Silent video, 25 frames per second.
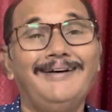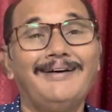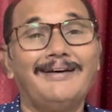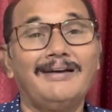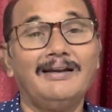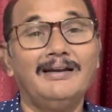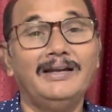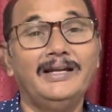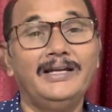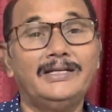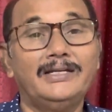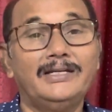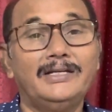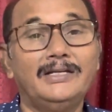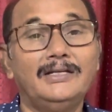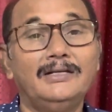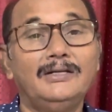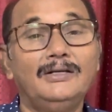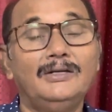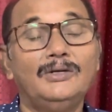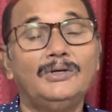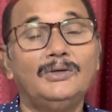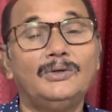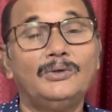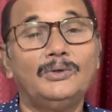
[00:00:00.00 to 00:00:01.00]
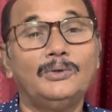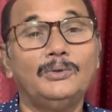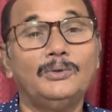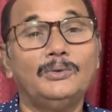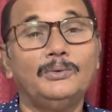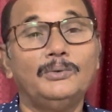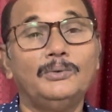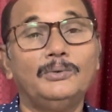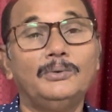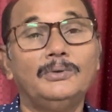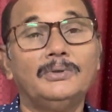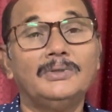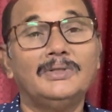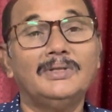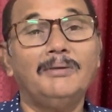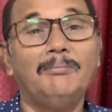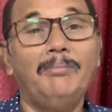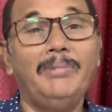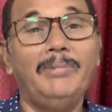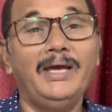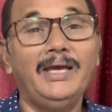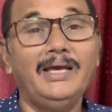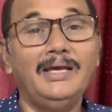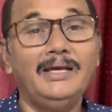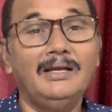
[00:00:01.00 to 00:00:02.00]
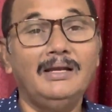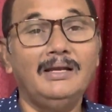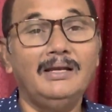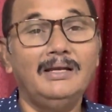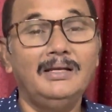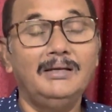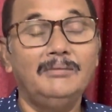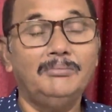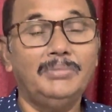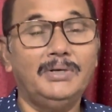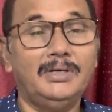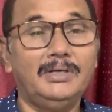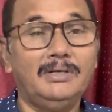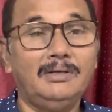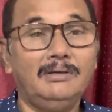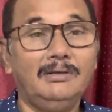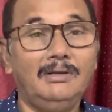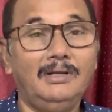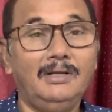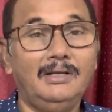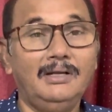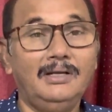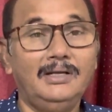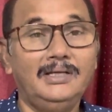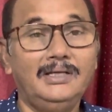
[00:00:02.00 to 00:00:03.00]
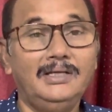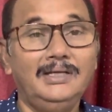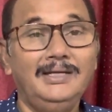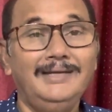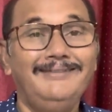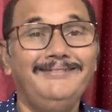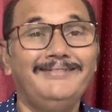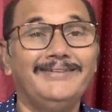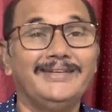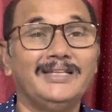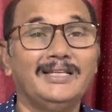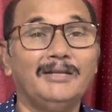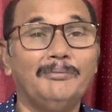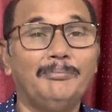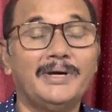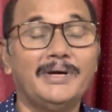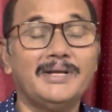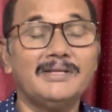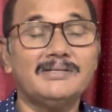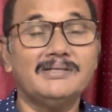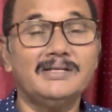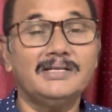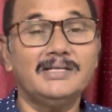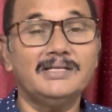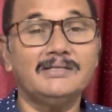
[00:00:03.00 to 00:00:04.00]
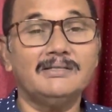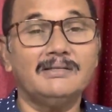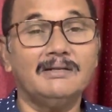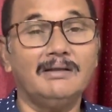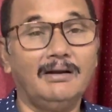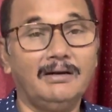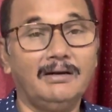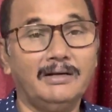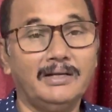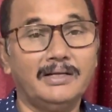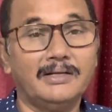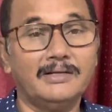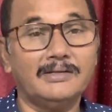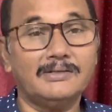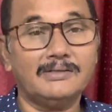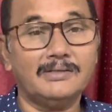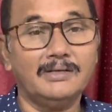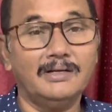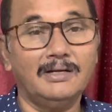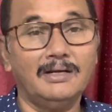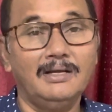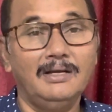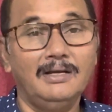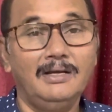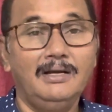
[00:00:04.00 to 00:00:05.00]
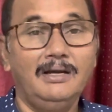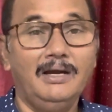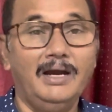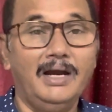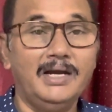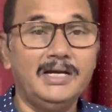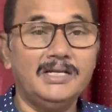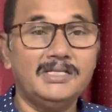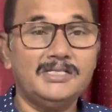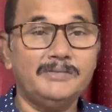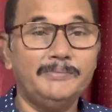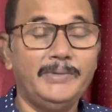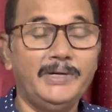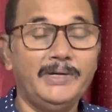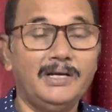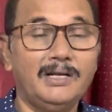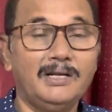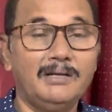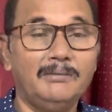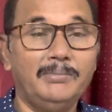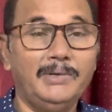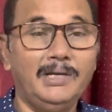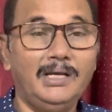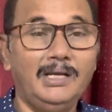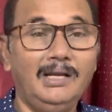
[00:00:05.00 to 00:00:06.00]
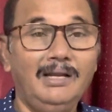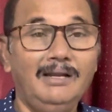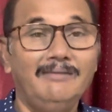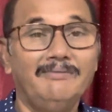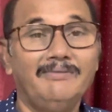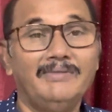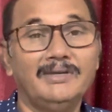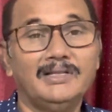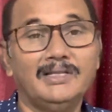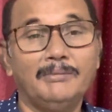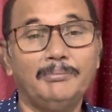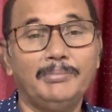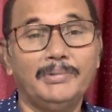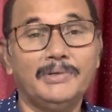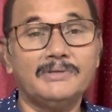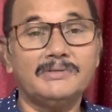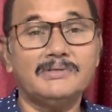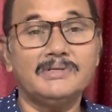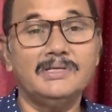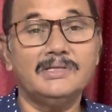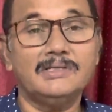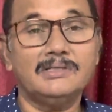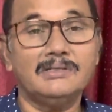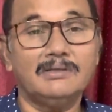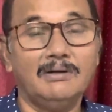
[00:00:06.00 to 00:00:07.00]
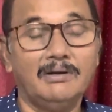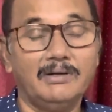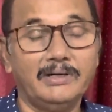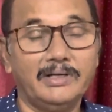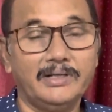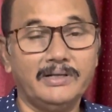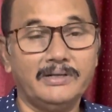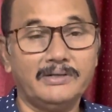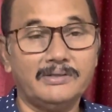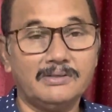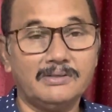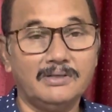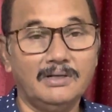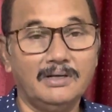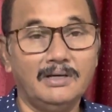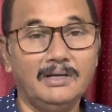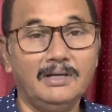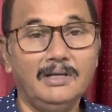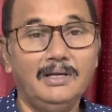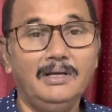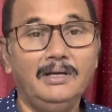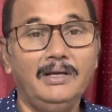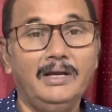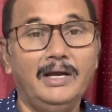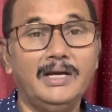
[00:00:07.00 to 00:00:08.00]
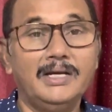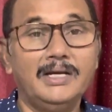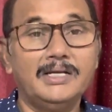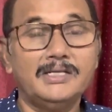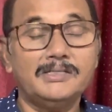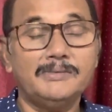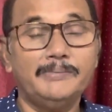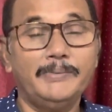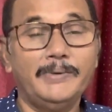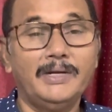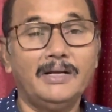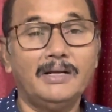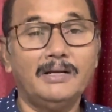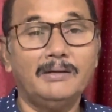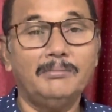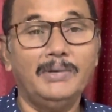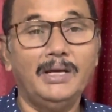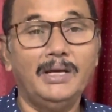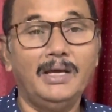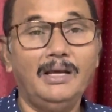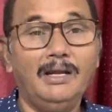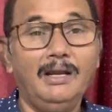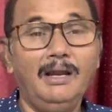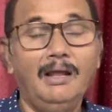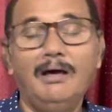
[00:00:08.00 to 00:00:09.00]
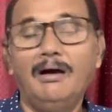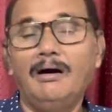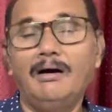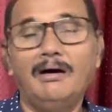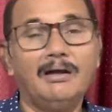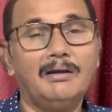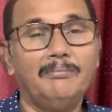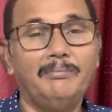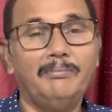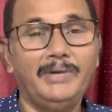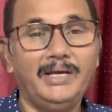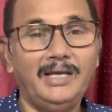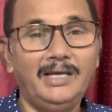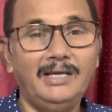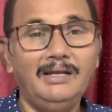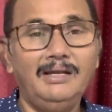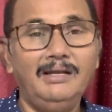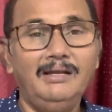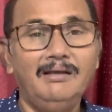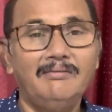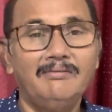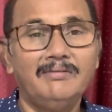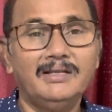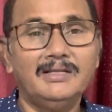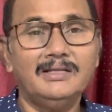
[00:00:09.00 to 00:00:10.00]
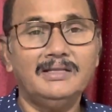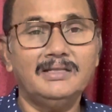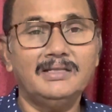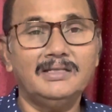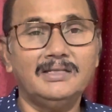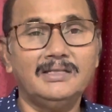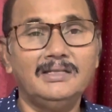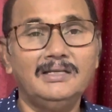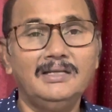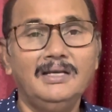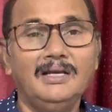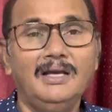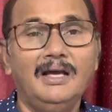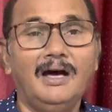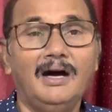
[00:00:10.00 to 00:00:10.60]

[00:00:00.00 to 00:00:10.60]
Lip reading: relating to the bail, particularly when the person is not arrested. Anticipatory bail when the person is not arrested. Anticipatory bail or bail when the